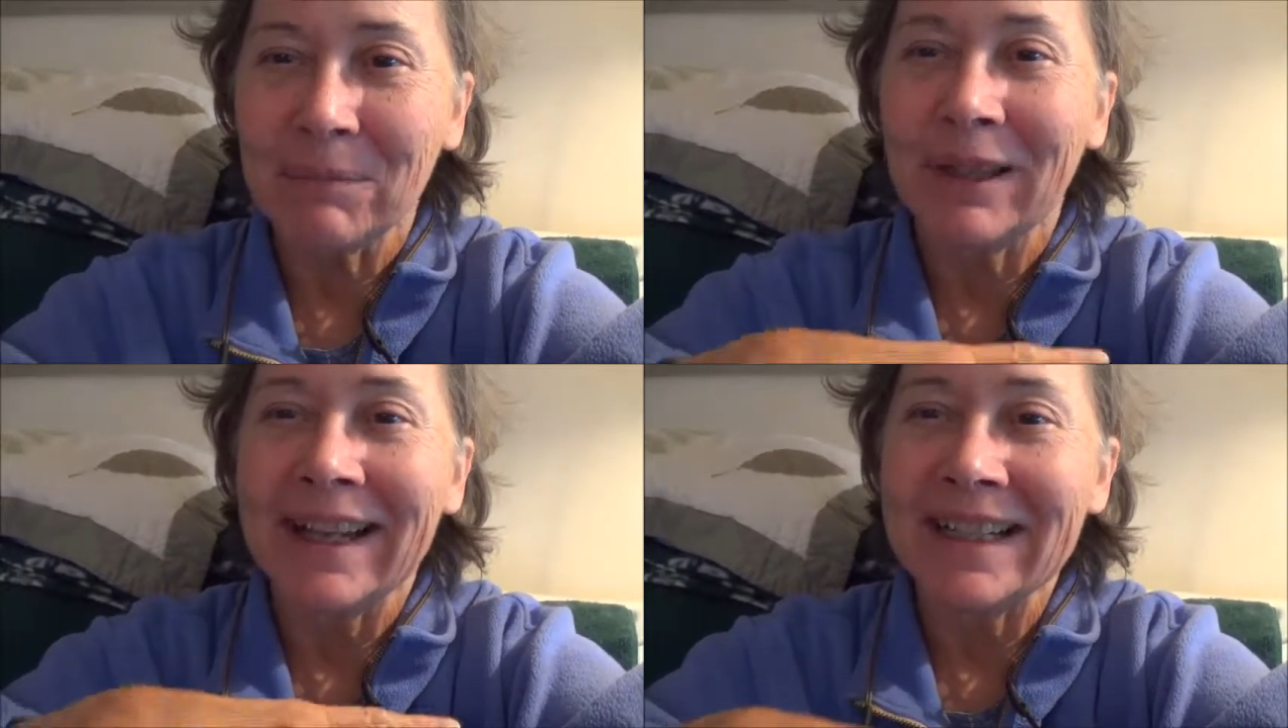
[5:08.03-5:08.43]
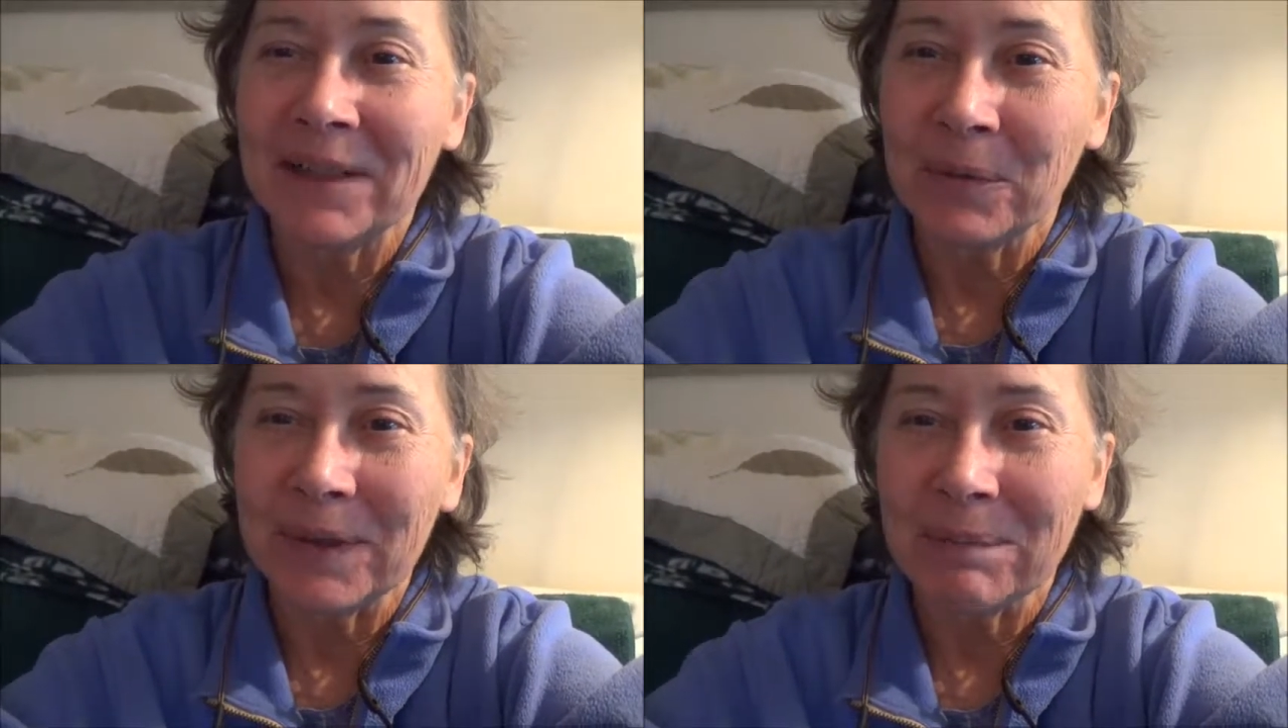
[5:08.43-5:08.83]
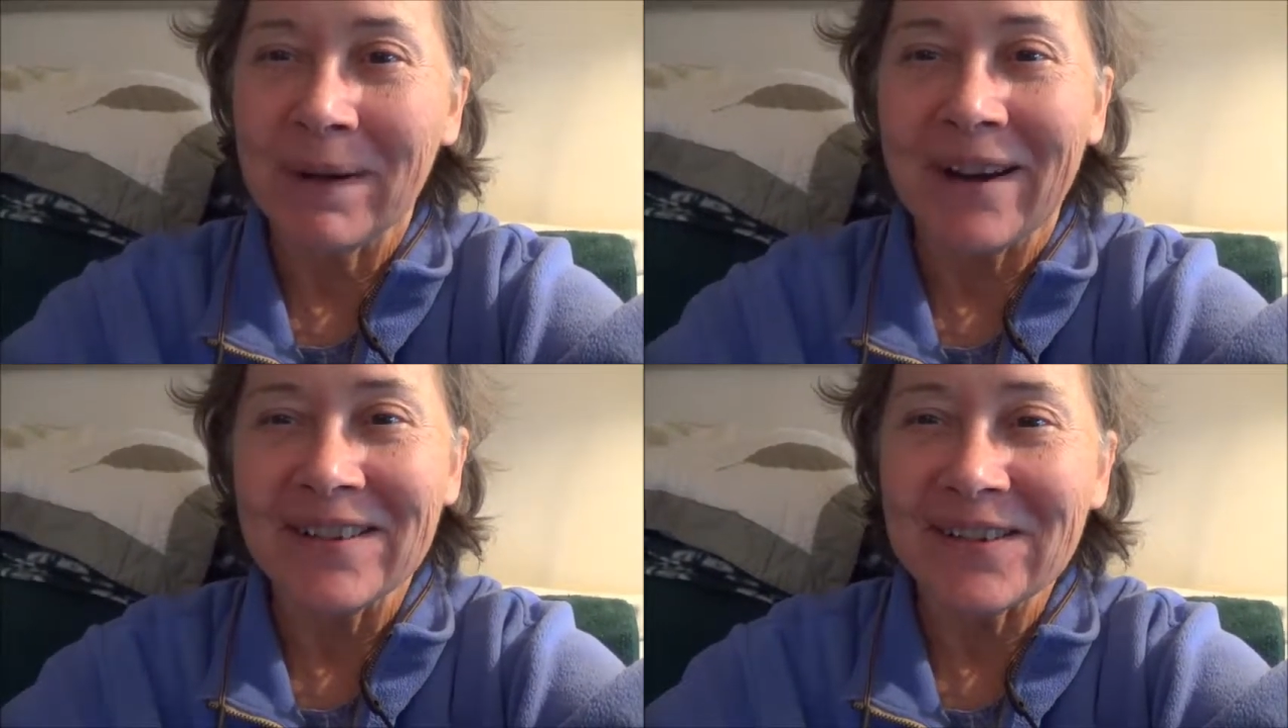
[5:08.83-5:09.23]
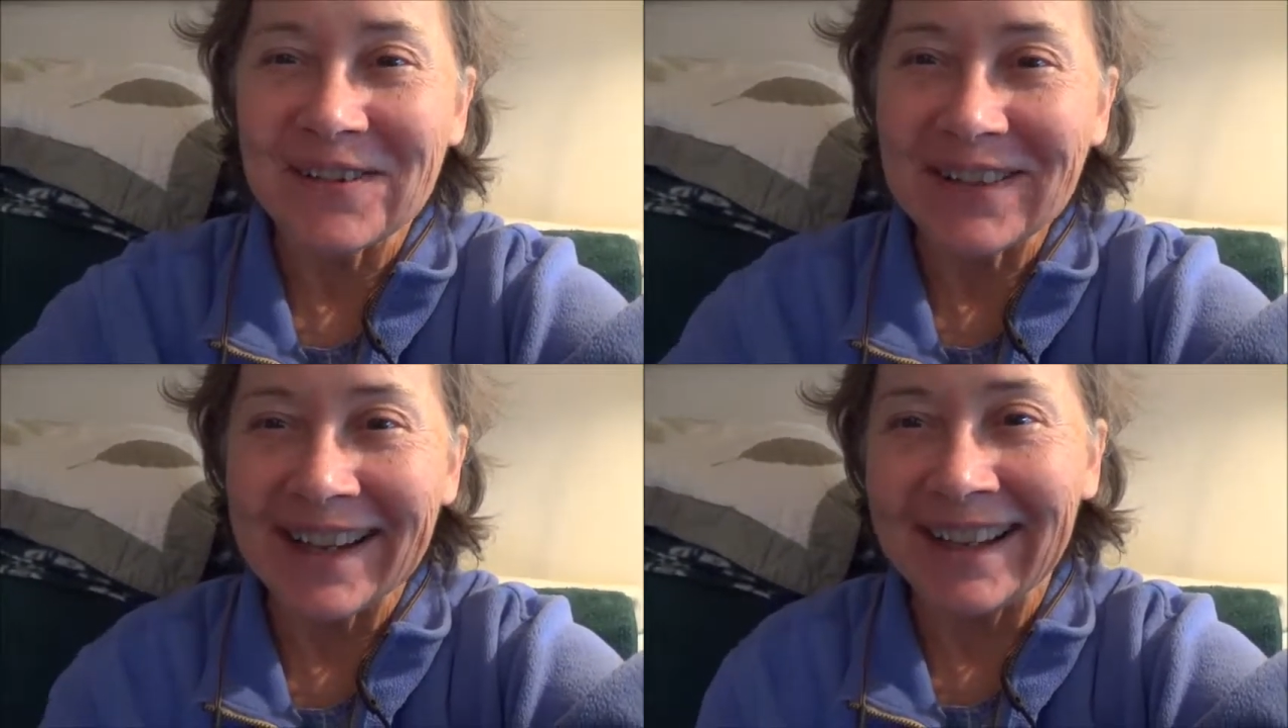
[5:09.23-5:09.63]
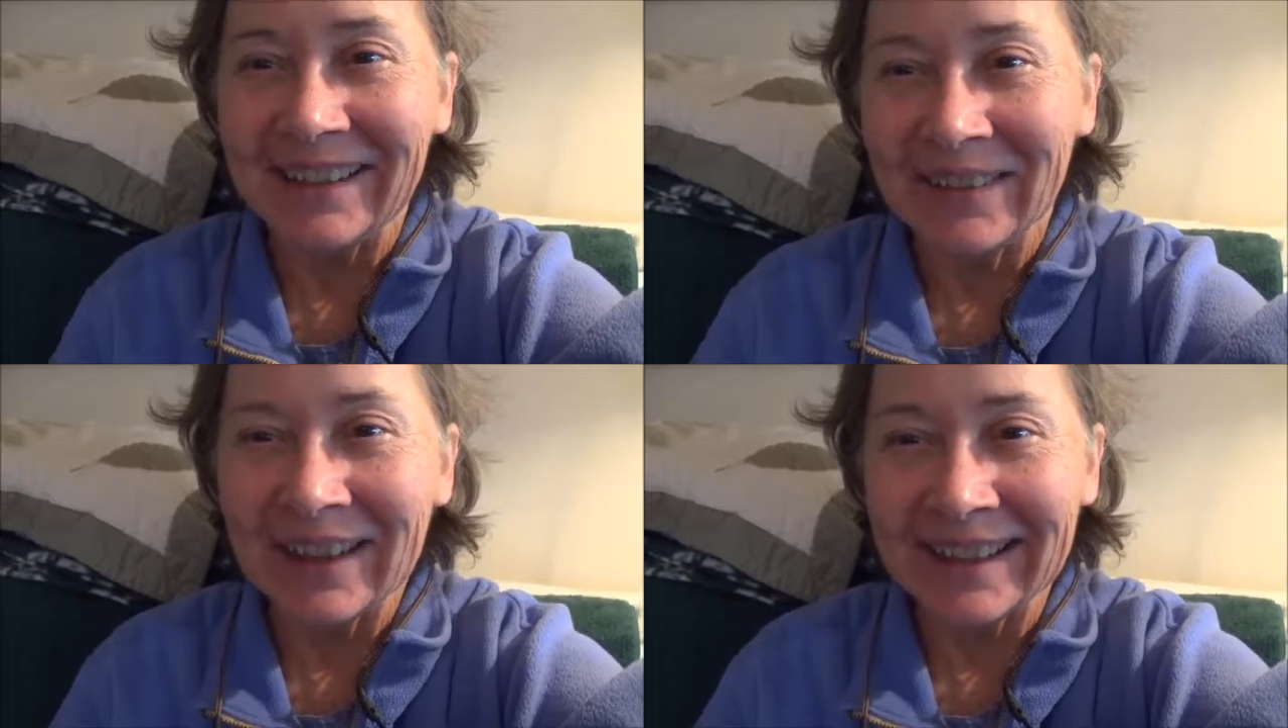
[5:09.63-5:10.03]
plane to what the parents are
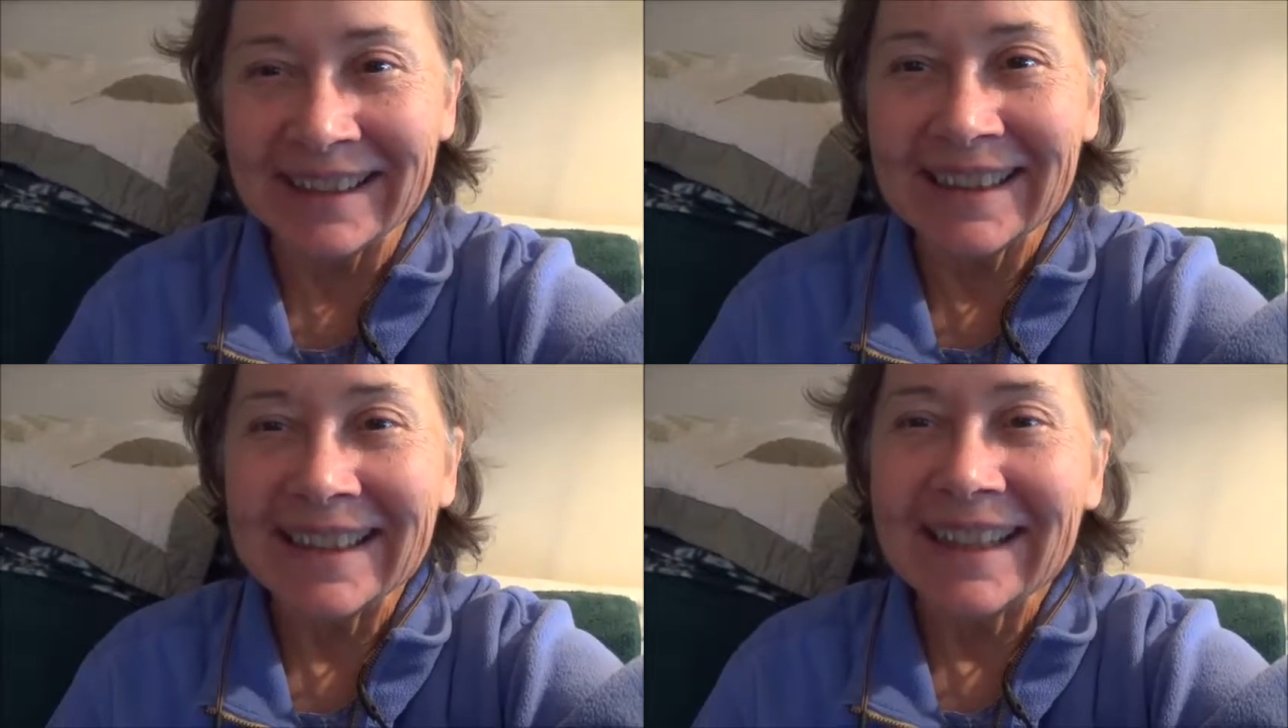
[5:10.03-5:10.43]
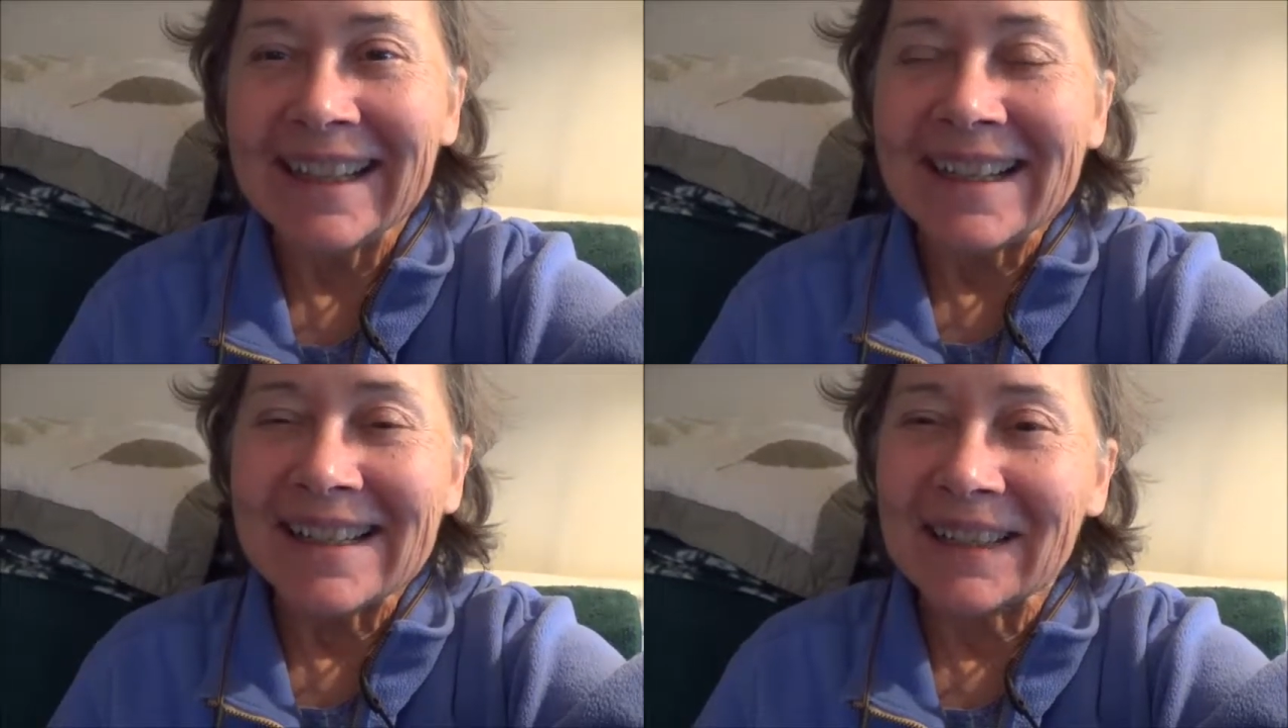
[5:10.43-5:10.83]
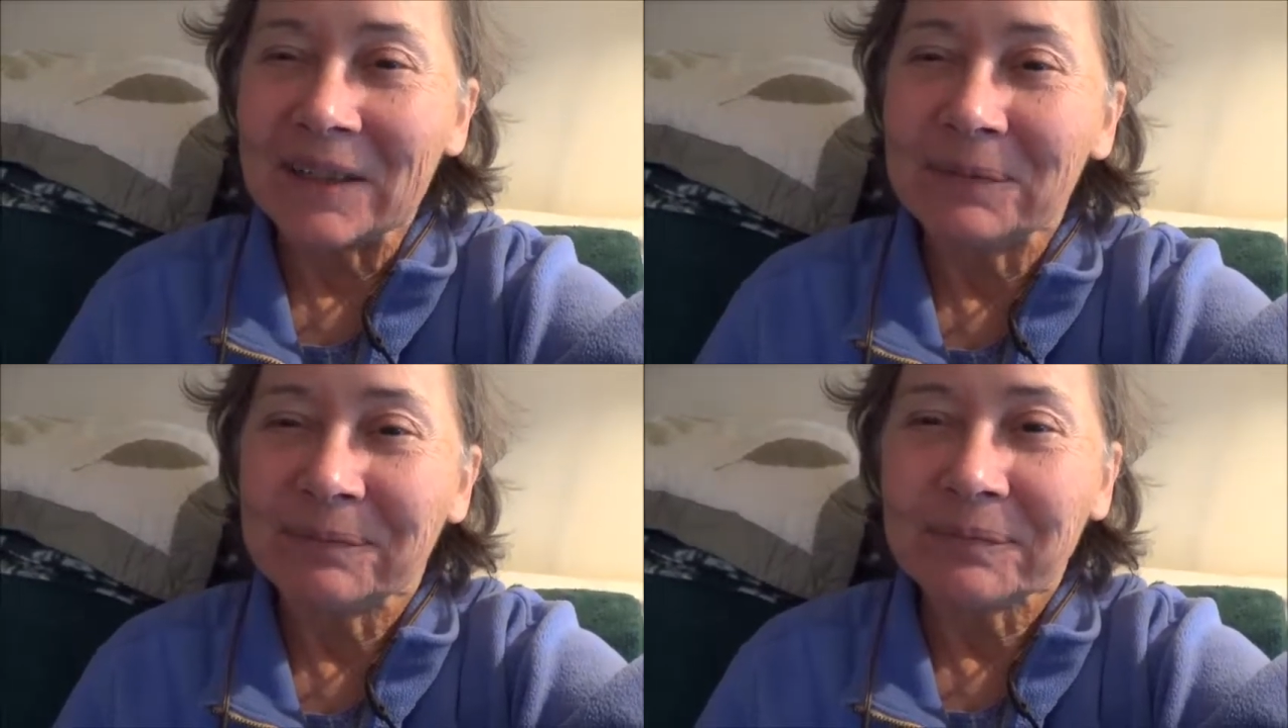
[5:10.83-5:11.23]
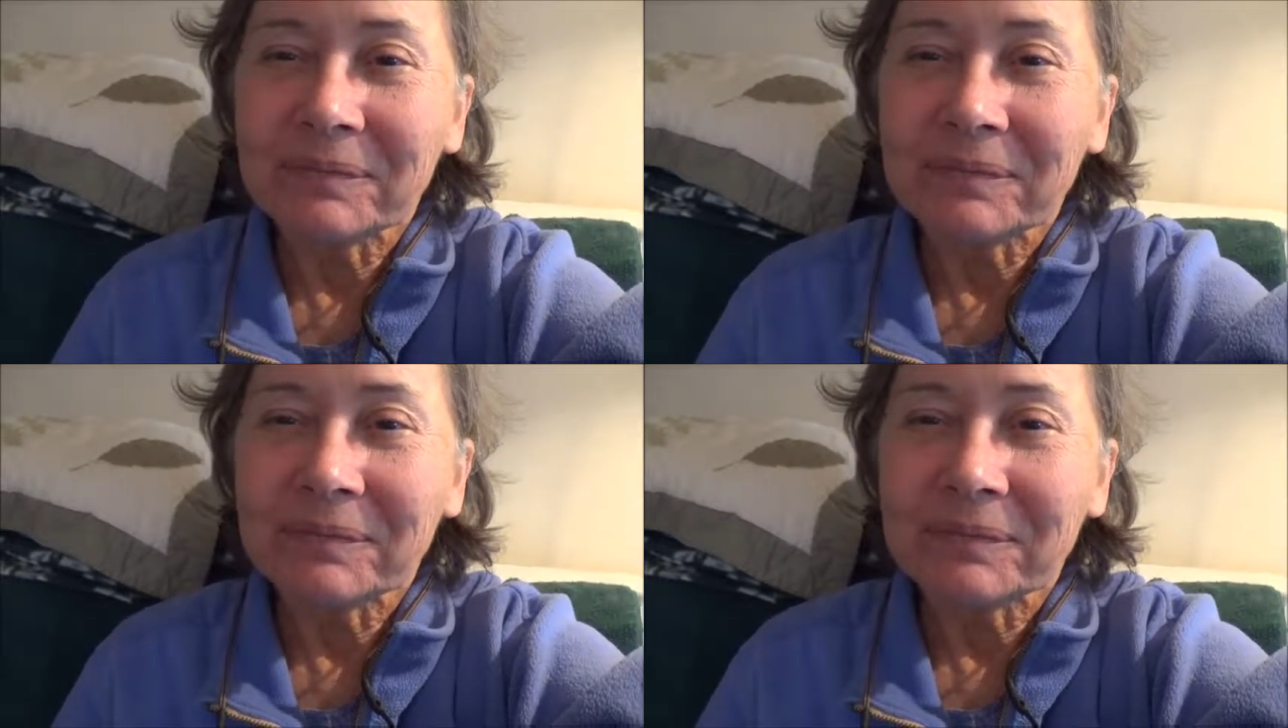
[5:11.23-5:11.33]
saying right so